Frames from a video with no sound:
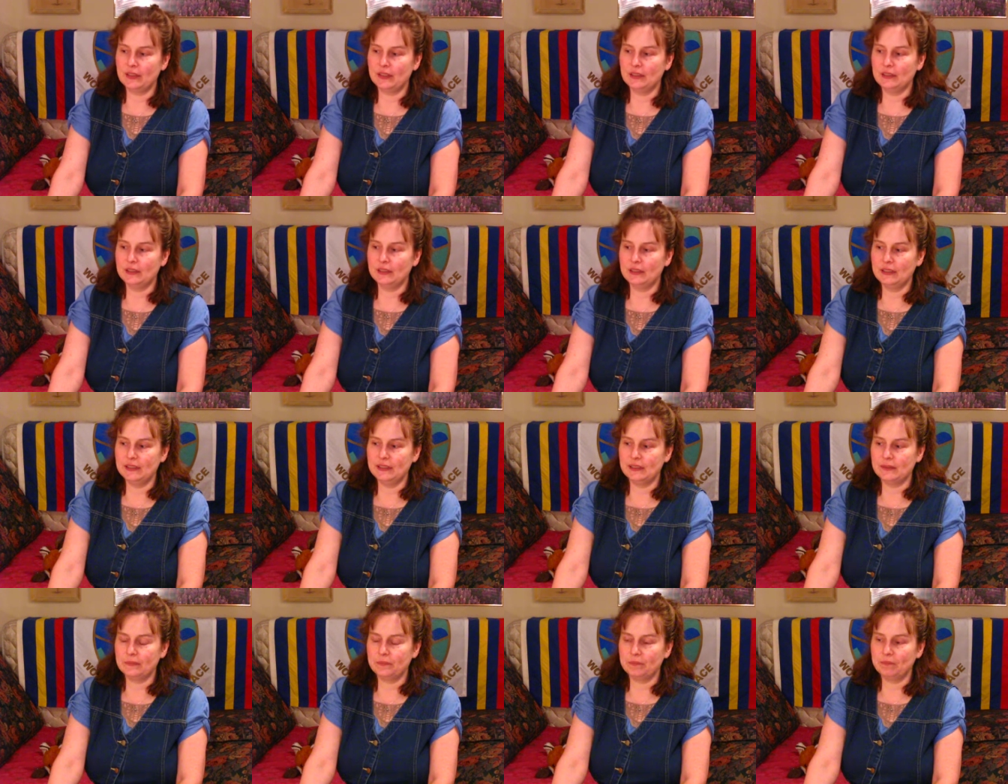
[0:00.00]

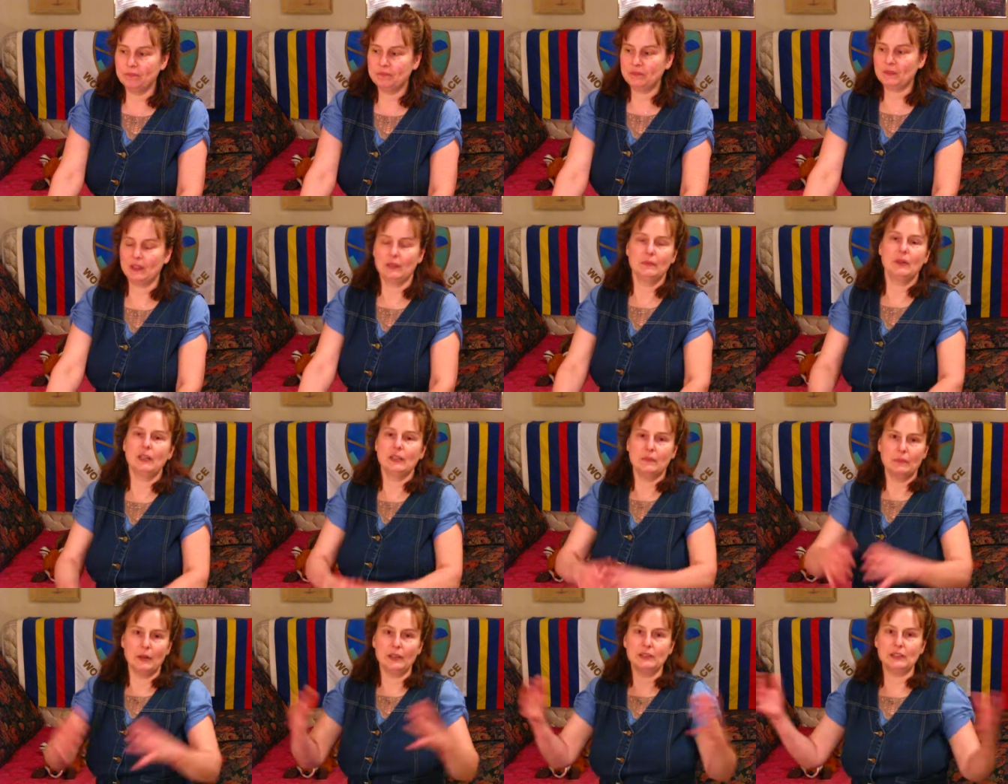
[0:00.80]
on
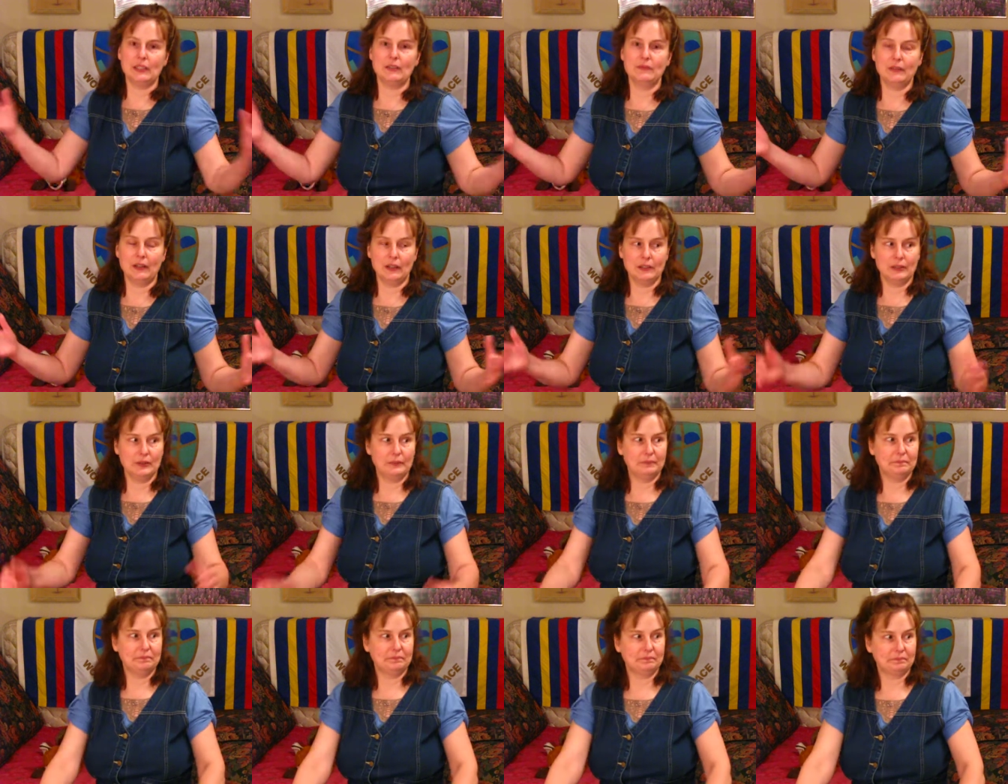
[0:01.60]
a
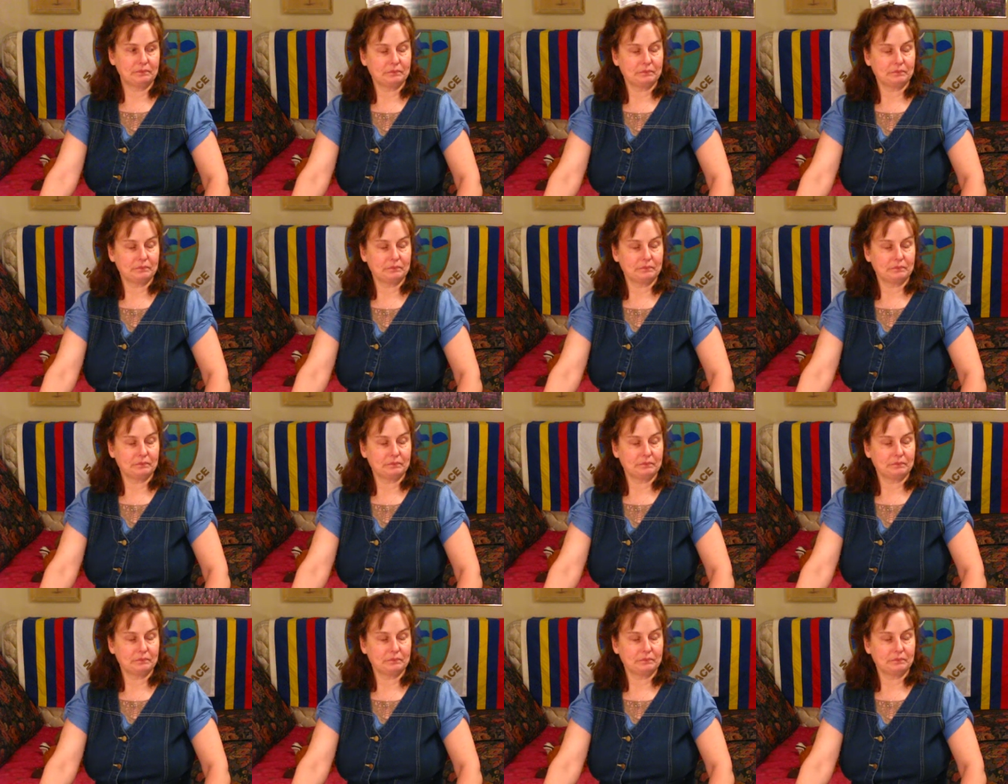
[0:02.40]
multi-volume